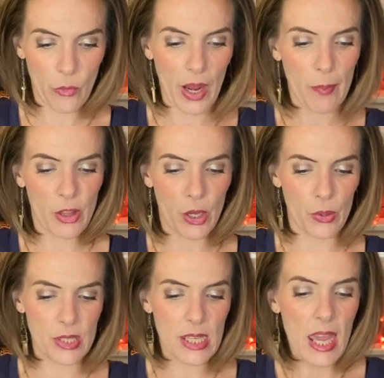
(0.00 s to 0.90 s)
Grab
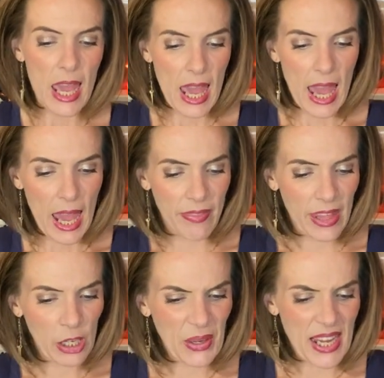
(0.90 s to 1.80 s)
those. And
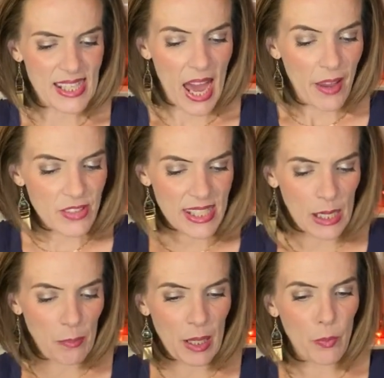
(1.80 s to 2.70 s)
then, you guys, I've
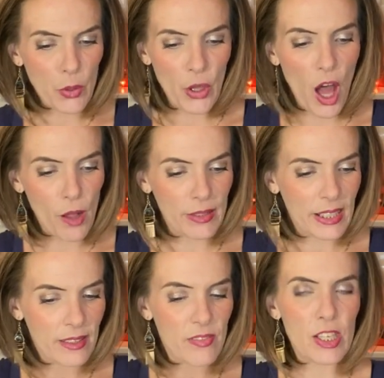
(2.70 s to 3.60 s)
seen people
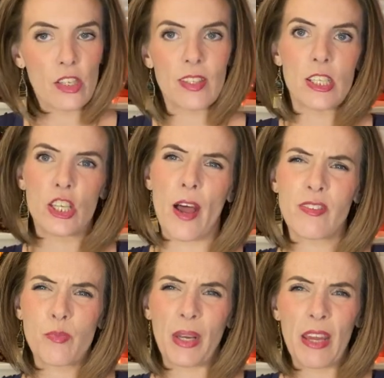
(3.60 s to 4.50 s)
hauling the
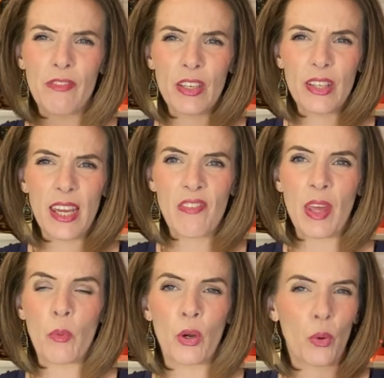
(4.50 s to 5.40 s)
shelves, but I feel like
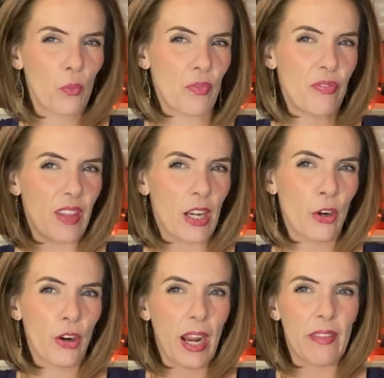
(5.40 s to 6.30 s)
they were
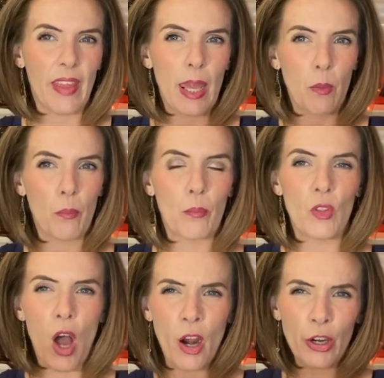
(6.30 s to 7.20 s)
thinner and like
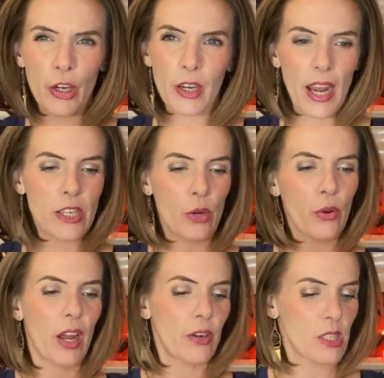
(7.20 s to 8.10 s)
longer. I don't
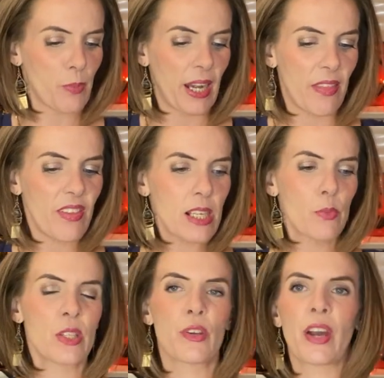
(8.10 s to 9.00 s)
know how to explain it. These
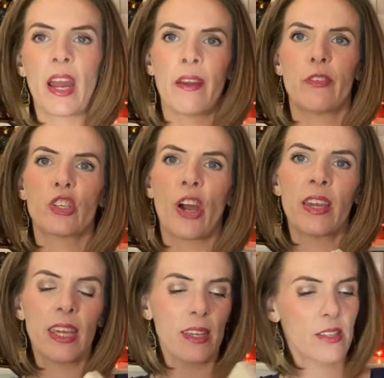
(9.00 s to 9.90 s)
ones are kind of
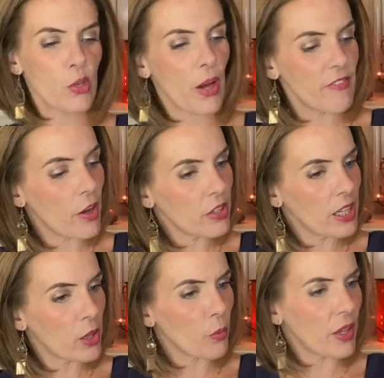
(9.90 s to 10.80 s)
chunky, so I found
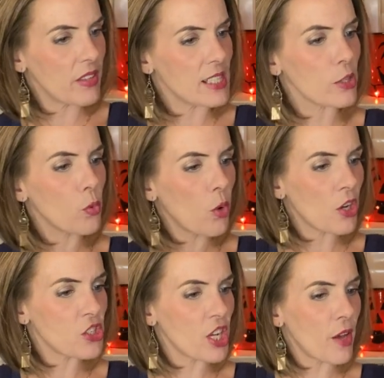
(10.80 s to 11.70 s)
another one. These are the
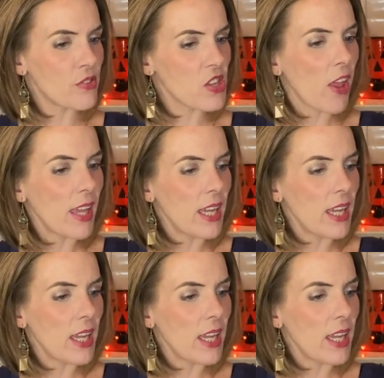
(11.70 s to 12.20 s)
wall shelves.